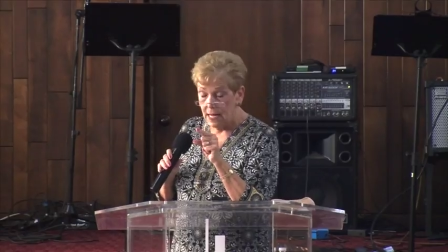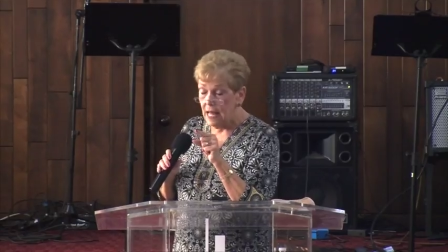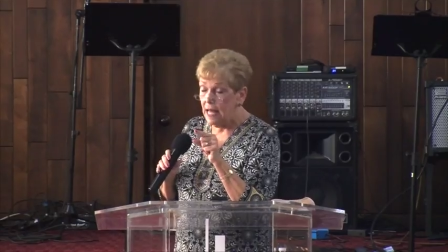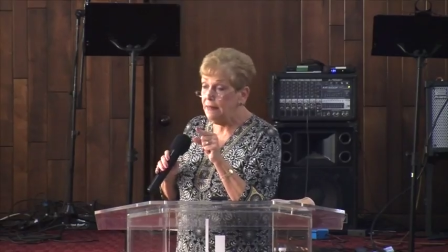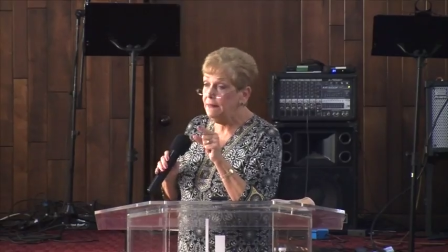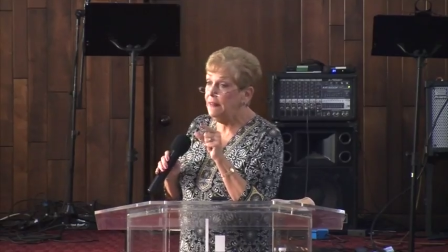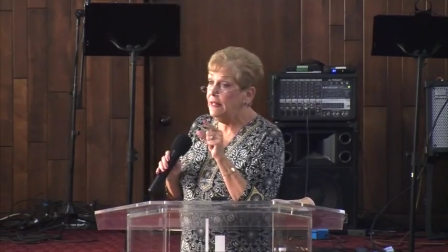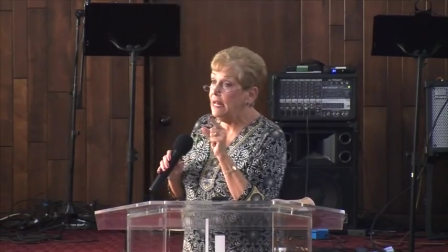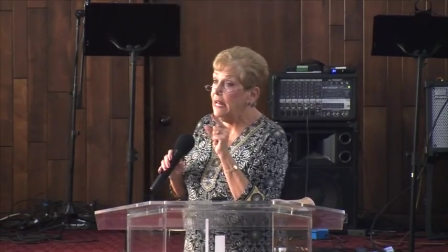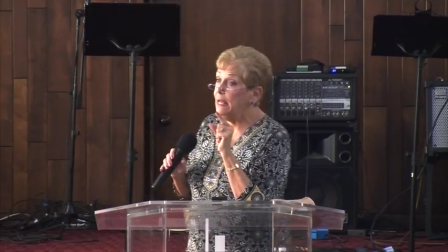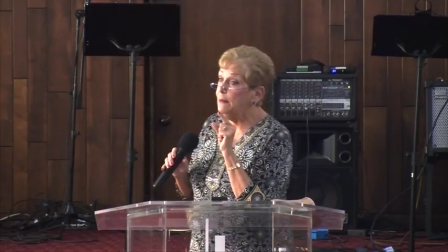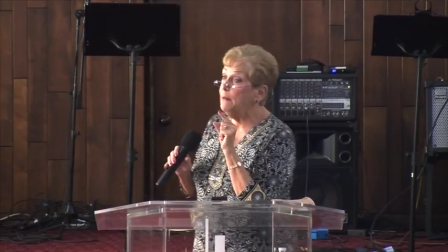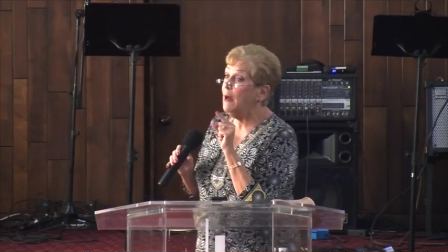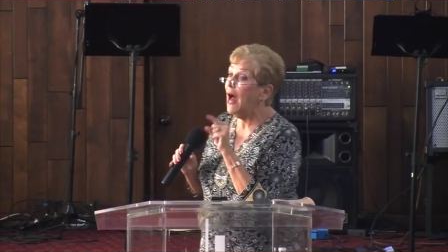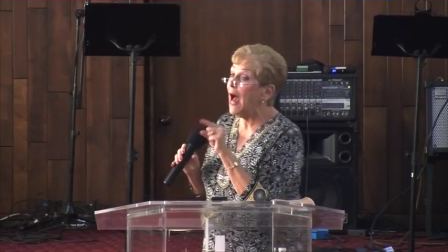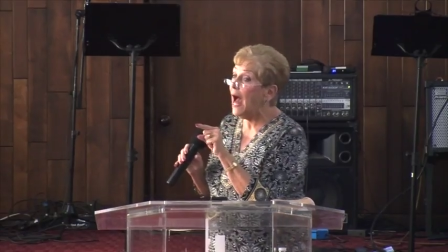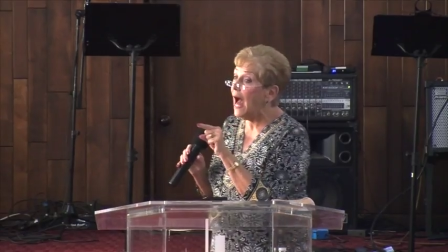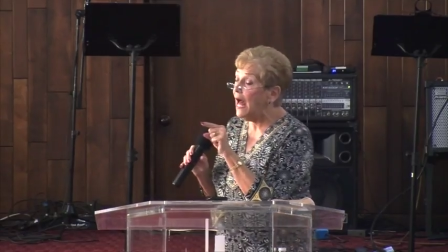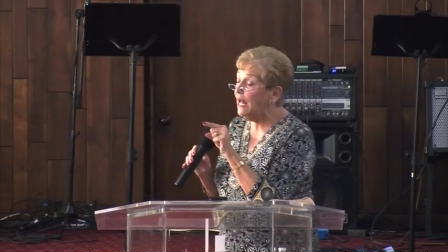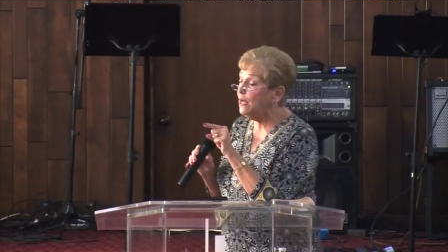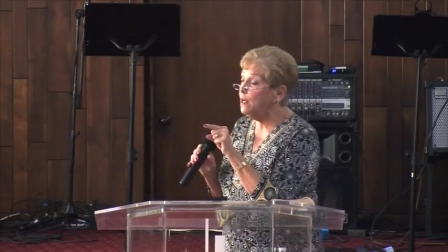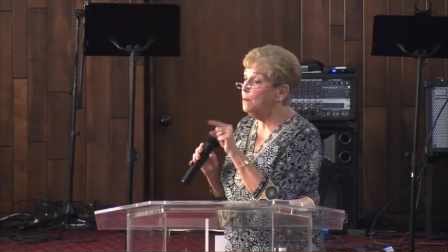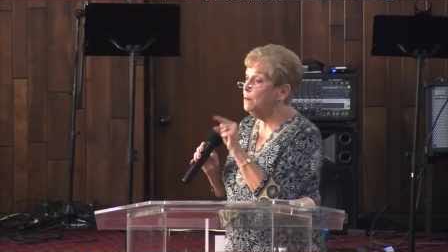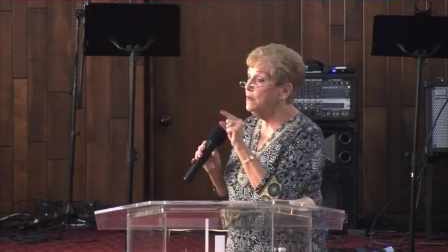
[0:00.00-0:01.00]
And the name
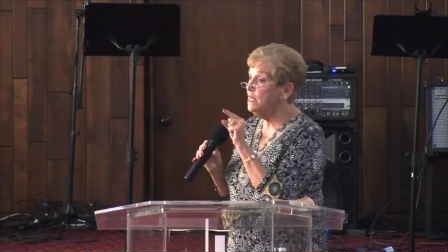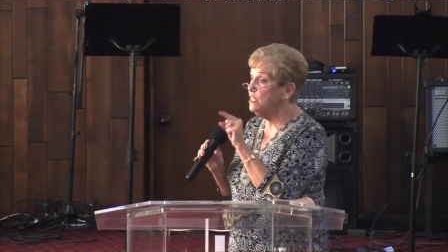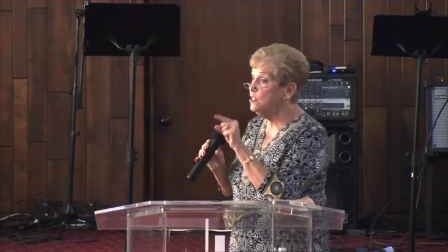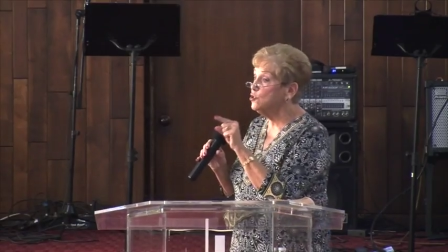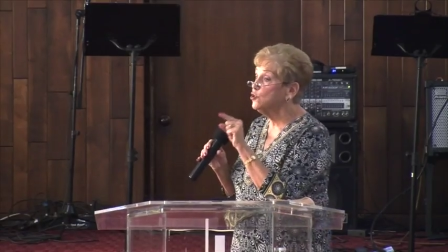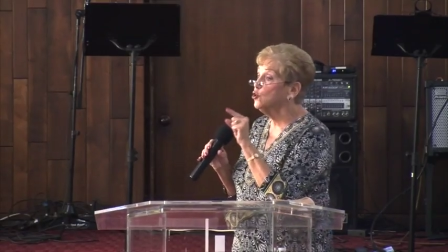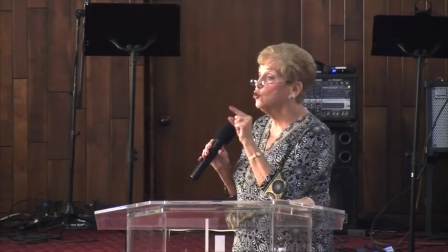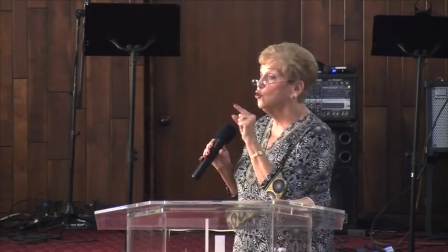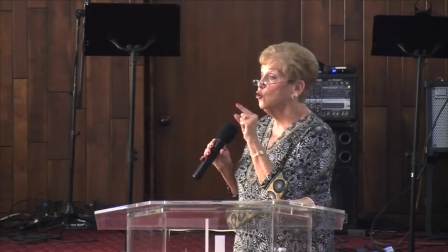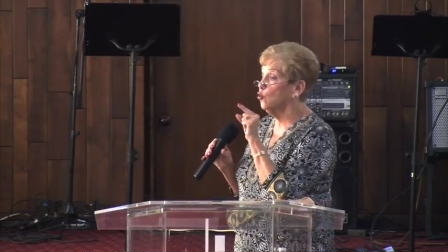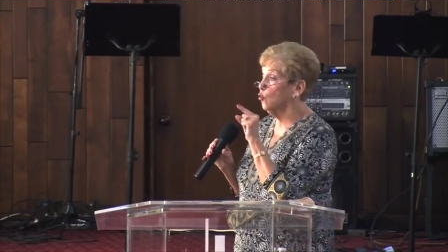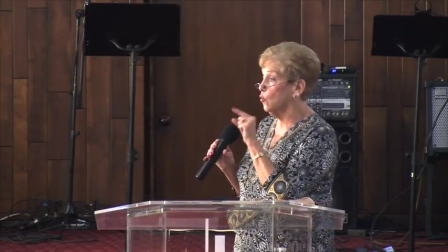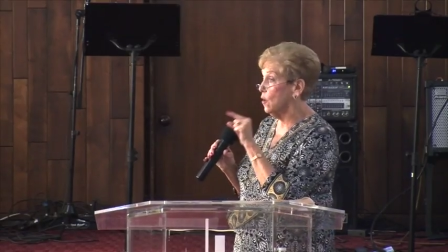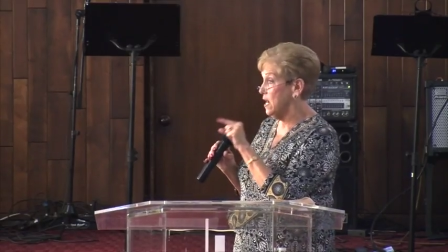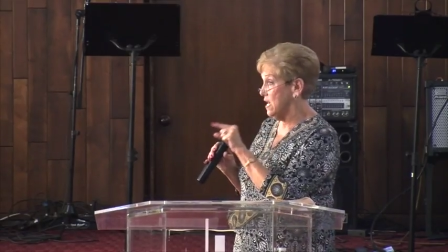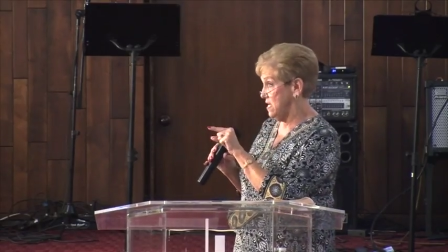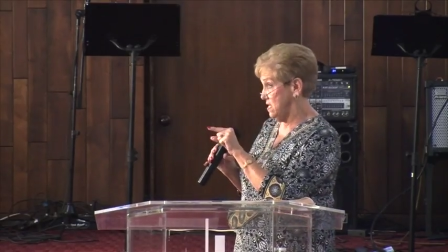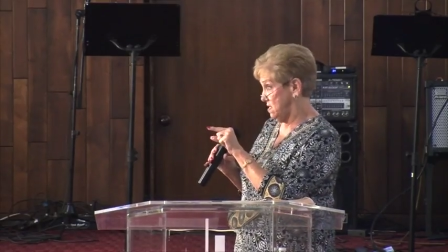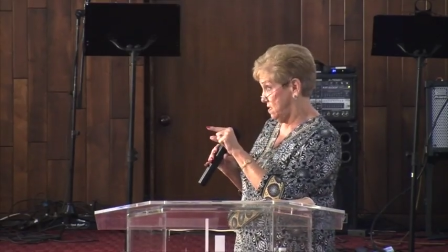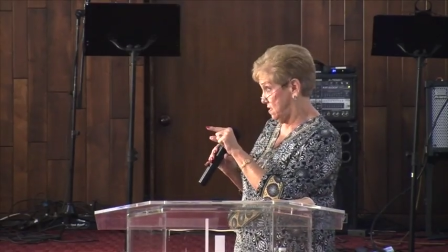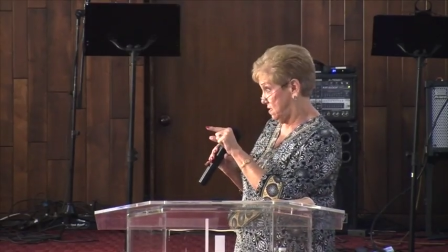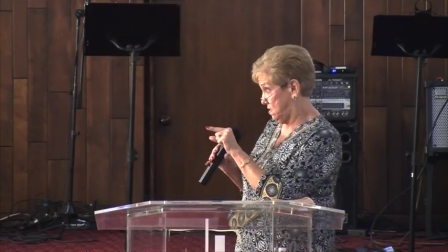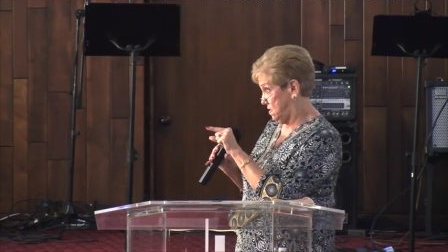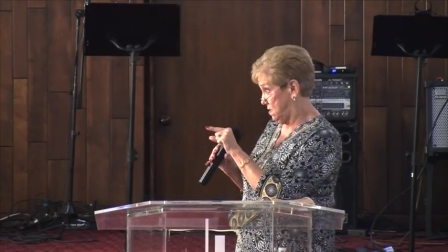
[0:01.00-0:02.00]
Hannah means
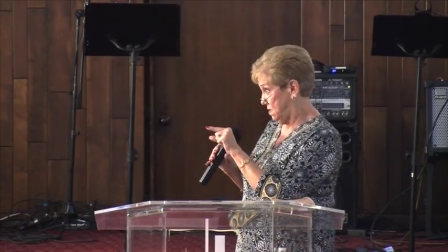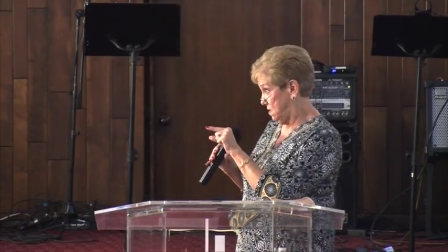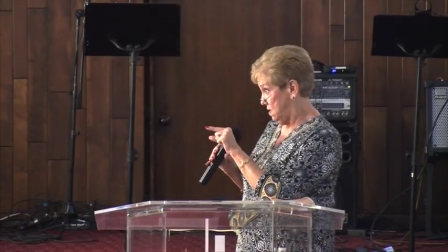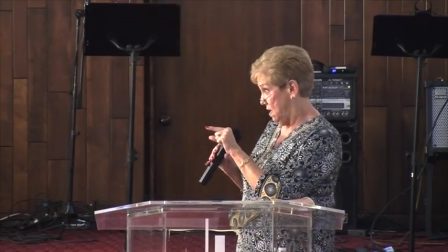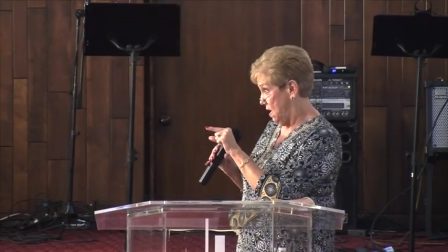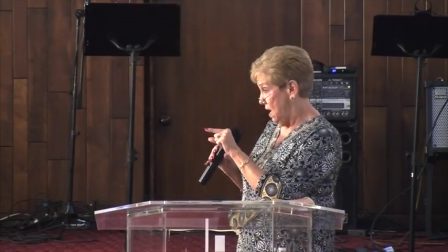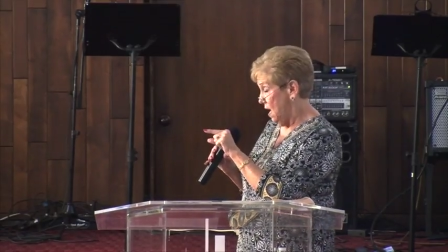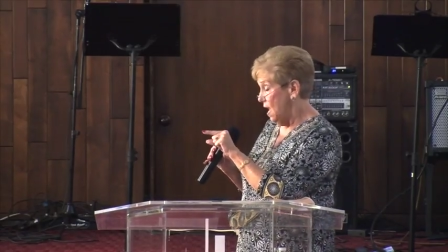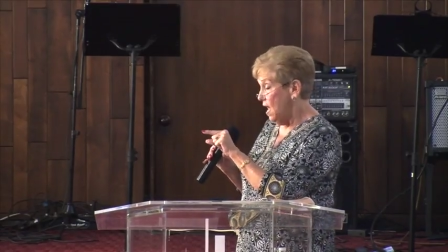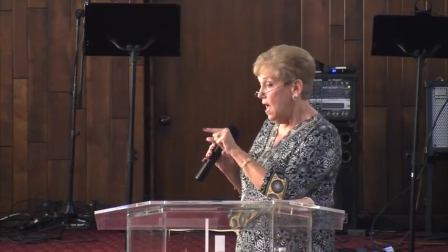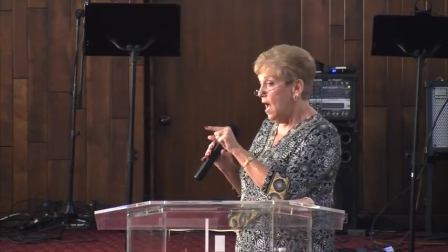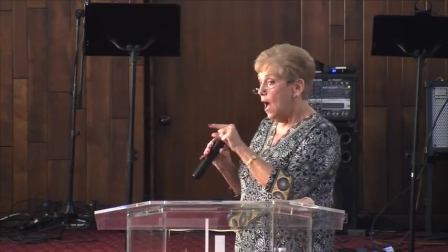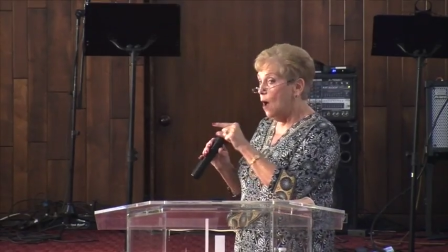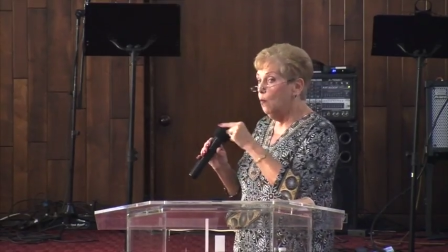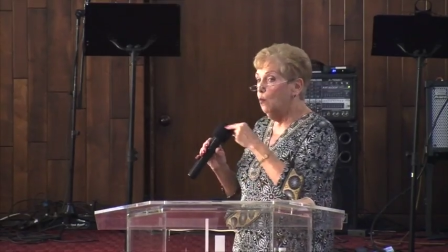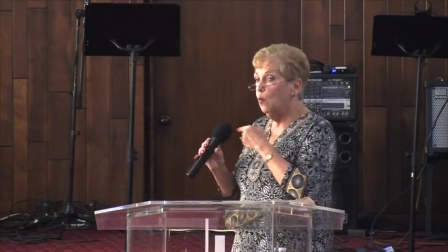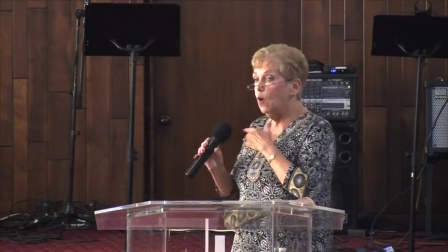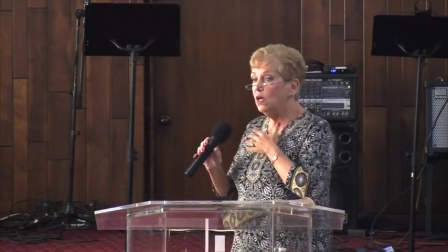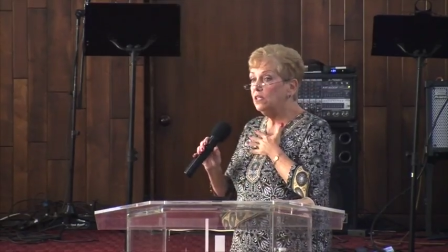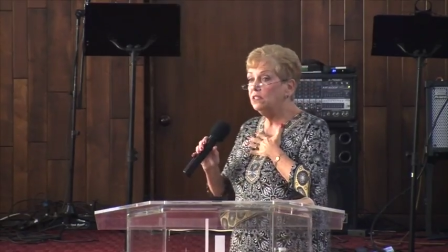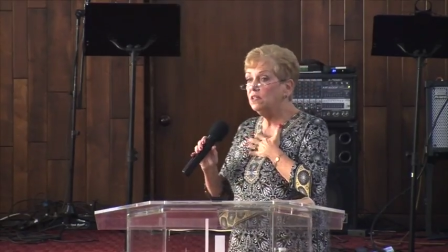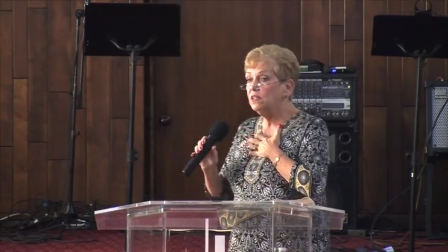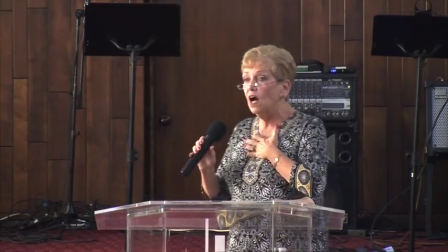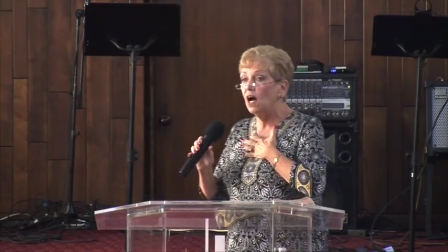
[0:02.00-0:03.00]
grace. And
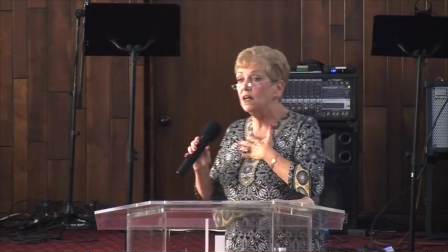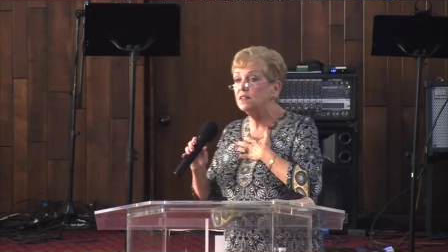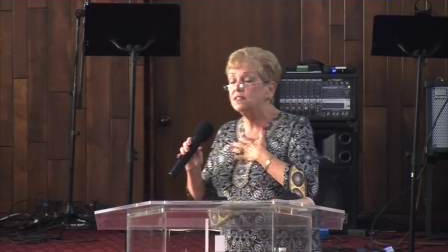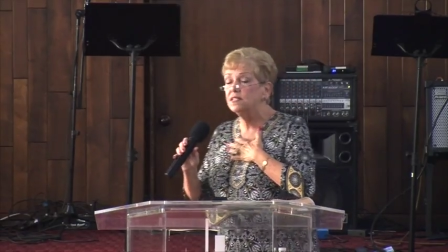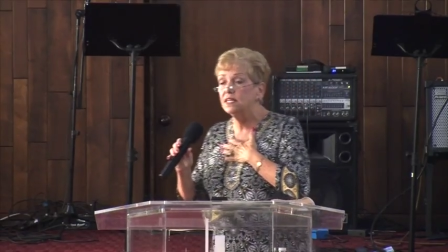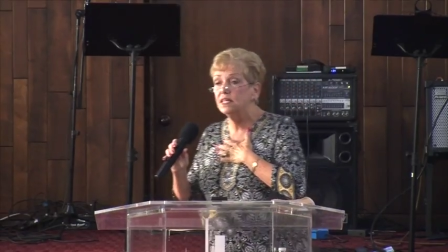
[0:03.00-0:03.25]
what God